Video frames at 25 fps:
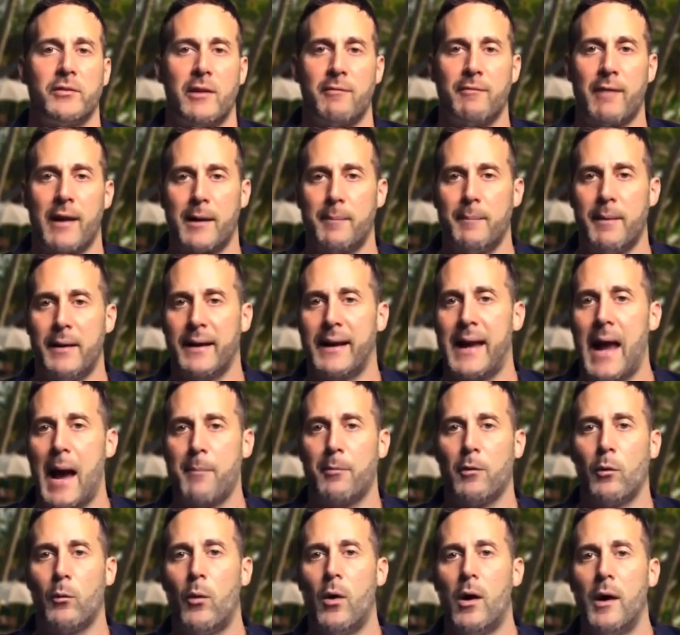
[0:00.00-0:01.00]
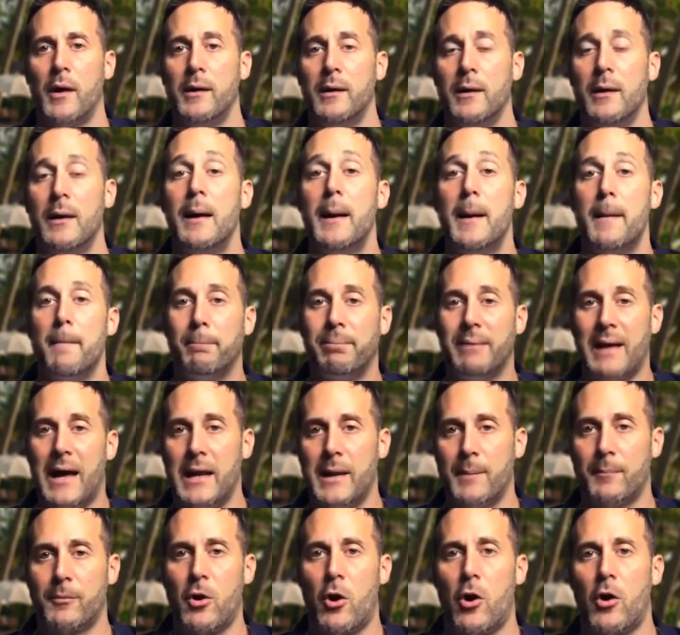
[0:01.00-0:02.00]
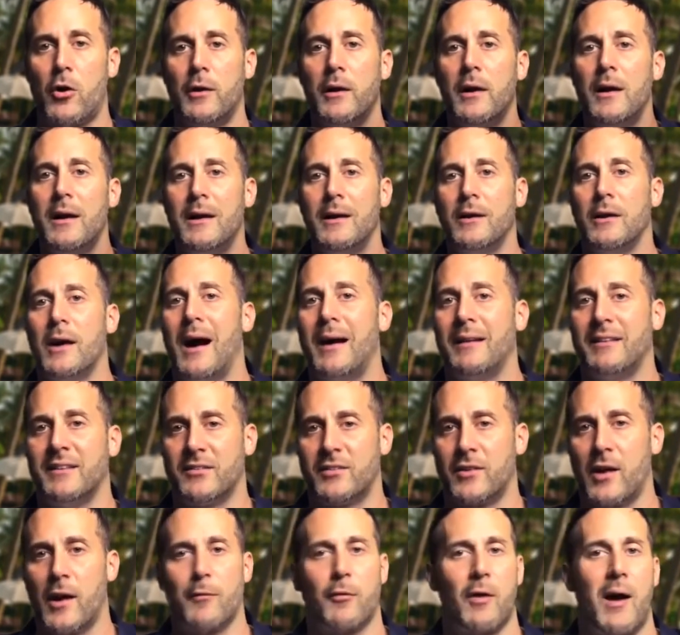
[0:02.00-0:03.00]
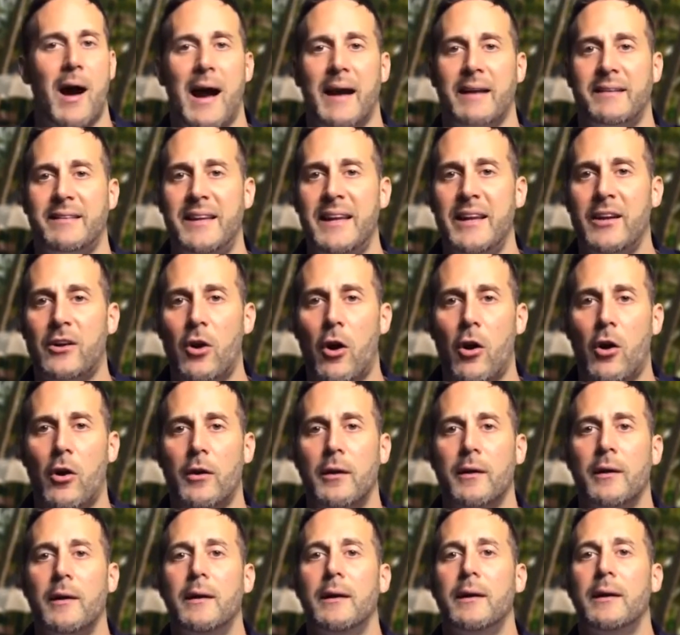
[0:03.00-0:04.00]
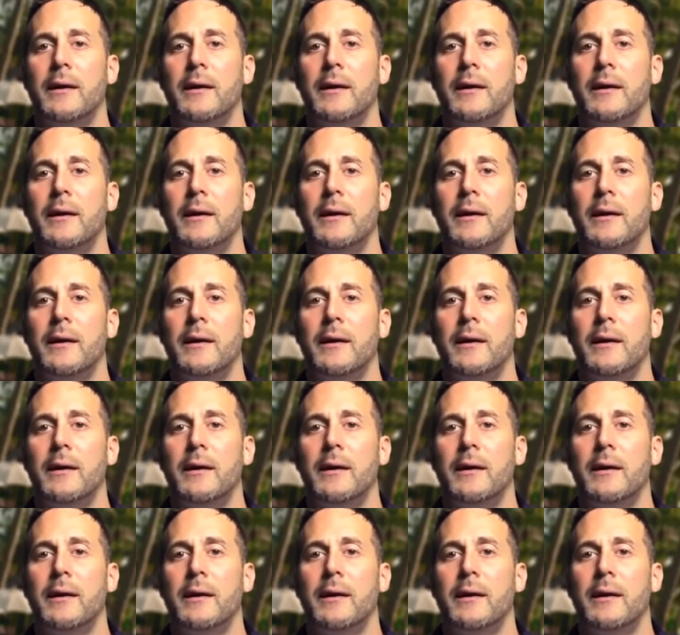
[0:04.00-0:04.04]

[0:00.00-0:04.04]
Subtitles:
I recommend a Capital One Platinum card, a Discover IT card.